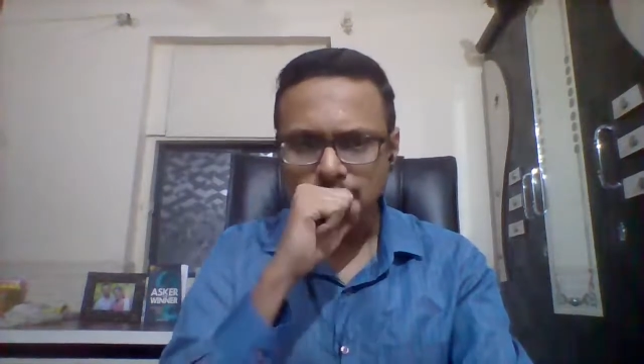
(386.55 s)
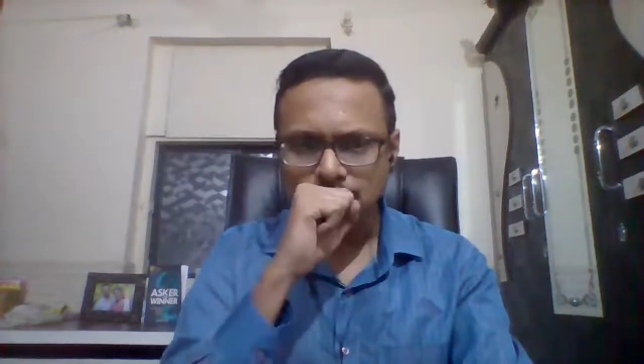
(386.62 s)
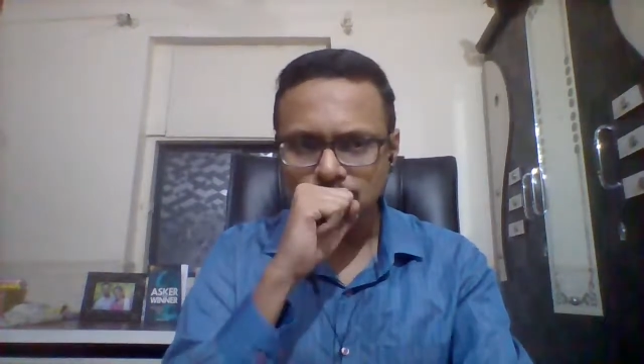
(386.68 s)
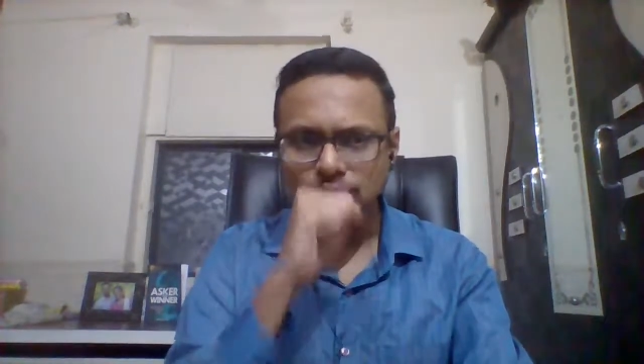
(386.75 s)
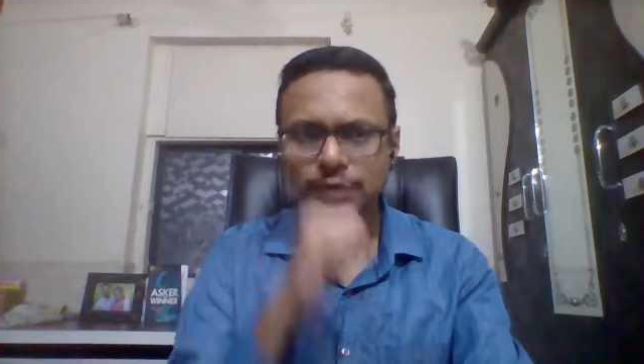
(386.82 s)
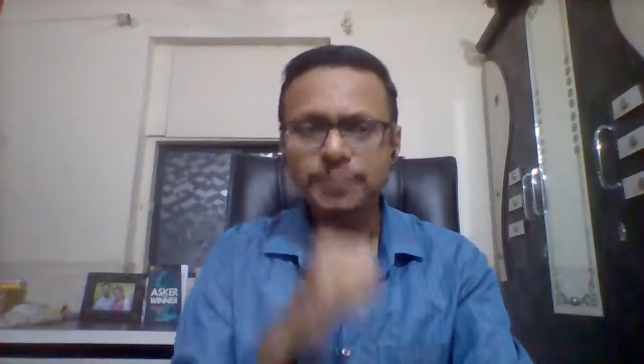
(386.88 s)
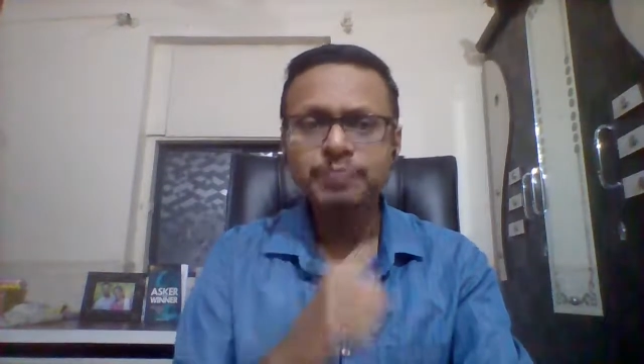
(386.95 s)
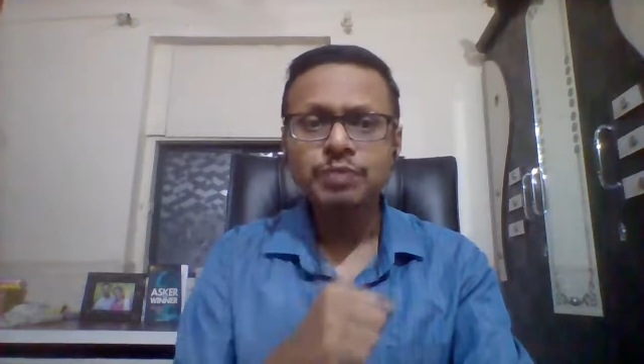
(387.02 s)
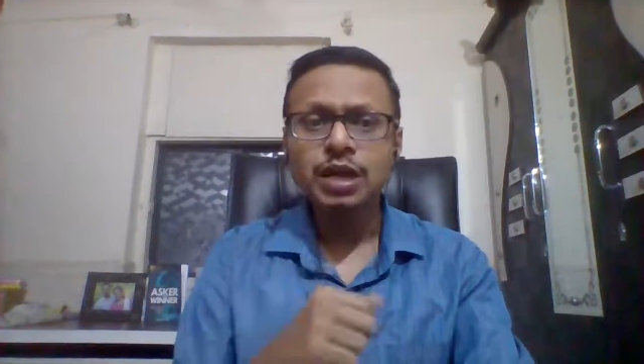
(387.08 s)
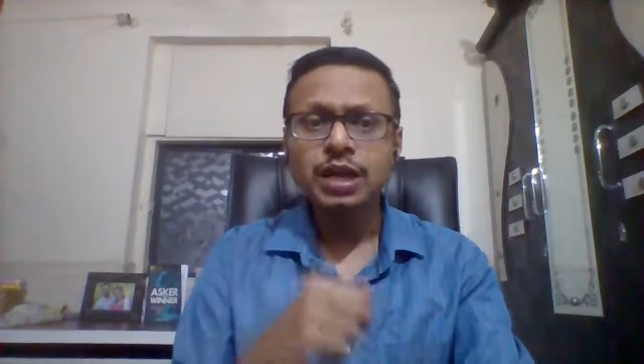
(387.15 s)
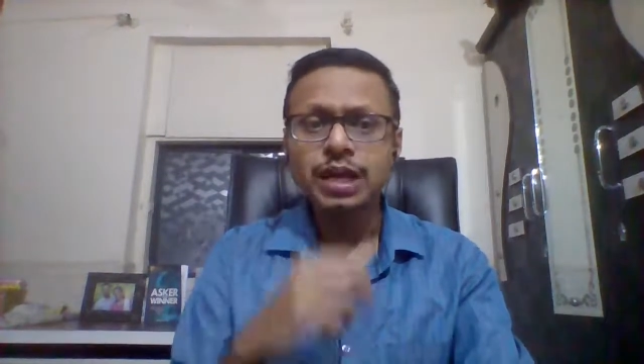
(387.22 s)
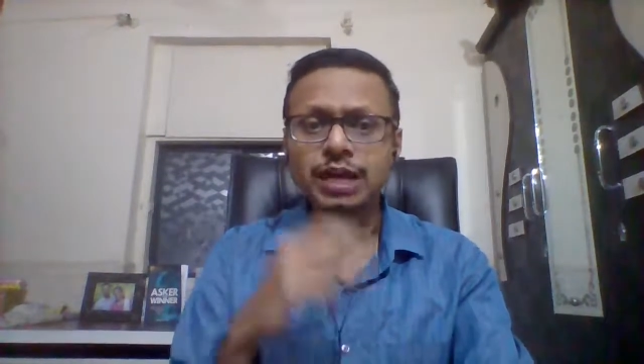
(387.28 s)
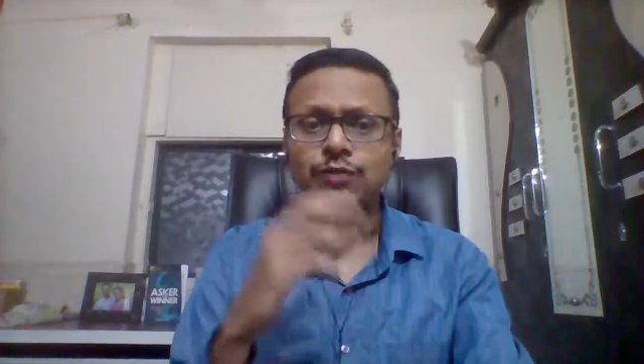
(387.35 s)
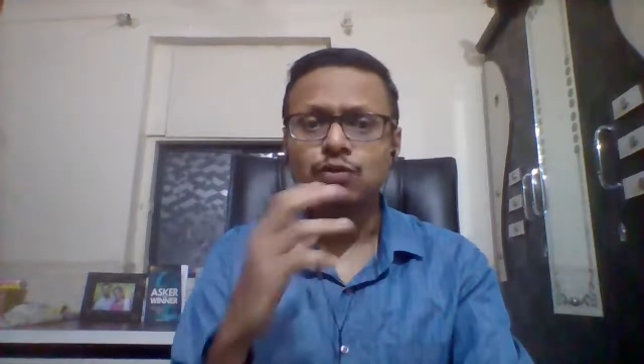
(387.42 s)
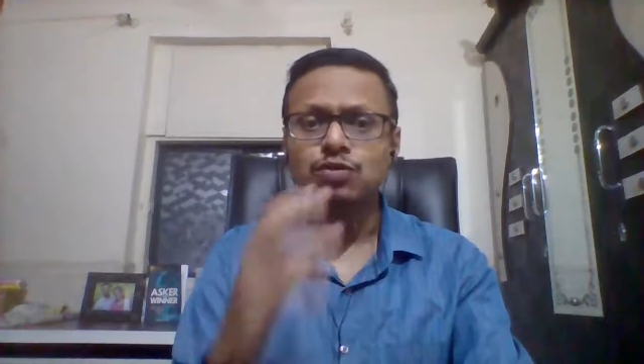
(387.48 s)
sorry,
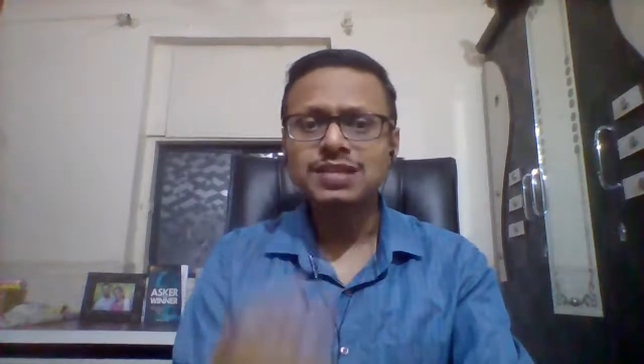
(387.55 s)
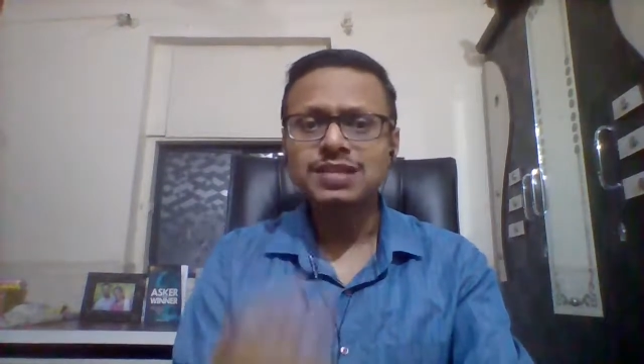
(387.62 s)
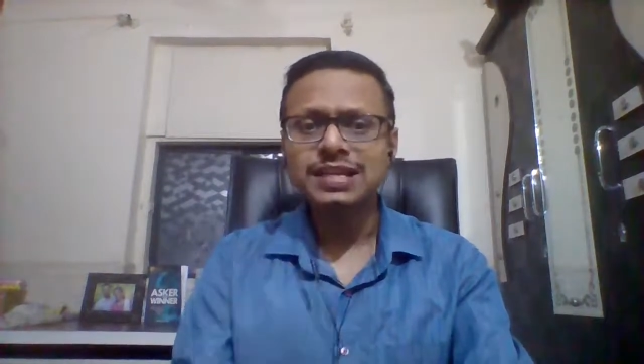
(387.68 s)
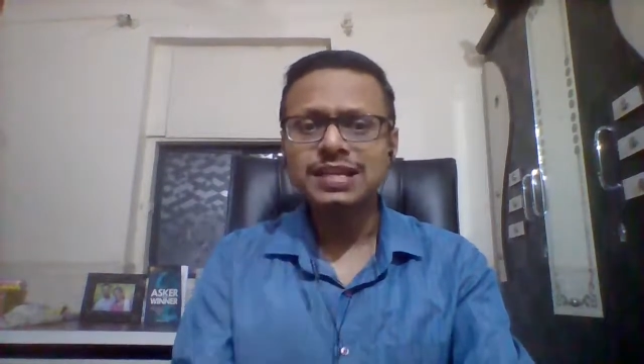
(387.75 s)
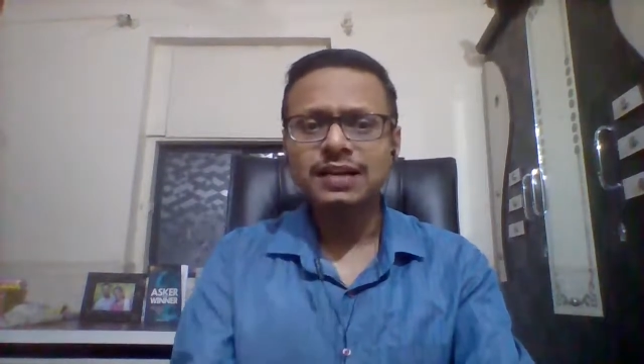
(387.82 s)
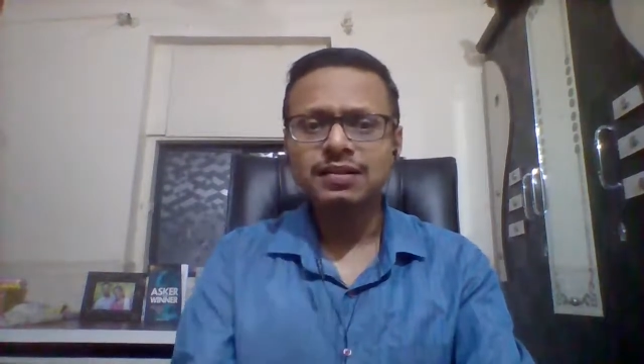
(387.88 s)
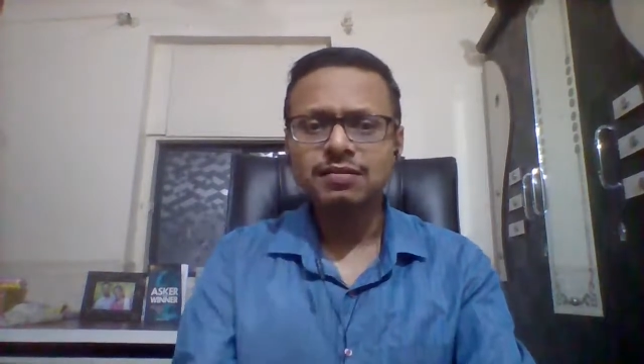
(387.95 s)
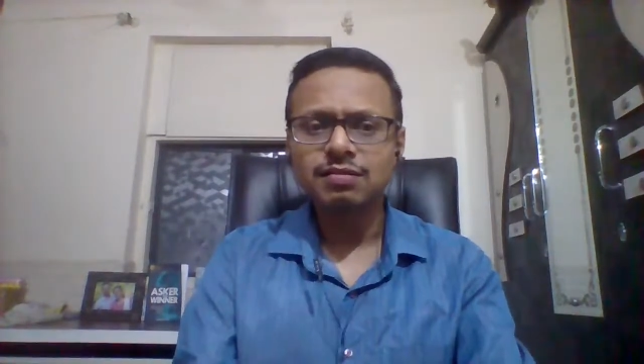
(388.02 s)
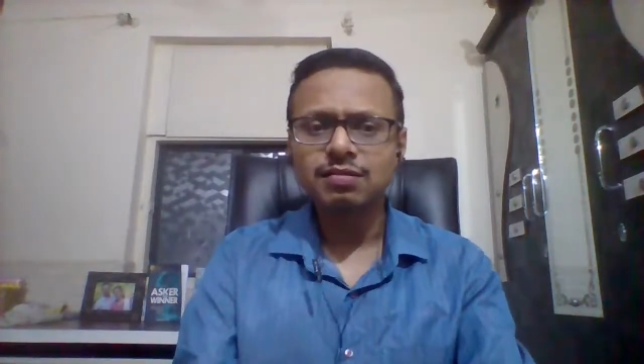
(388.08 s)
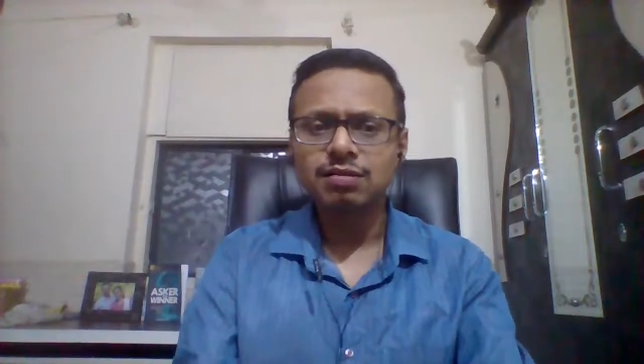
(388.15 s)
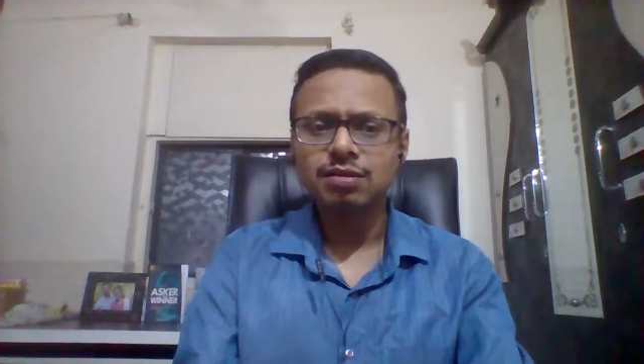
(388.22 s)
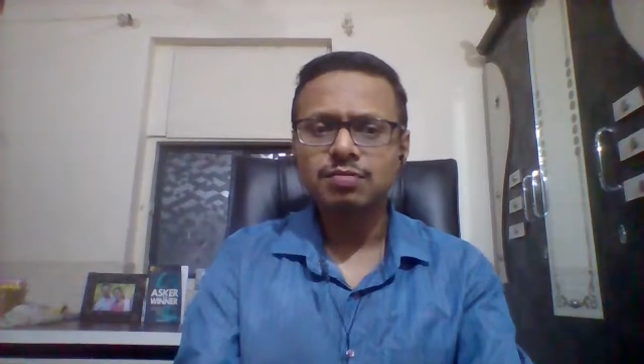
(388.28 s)
if you see that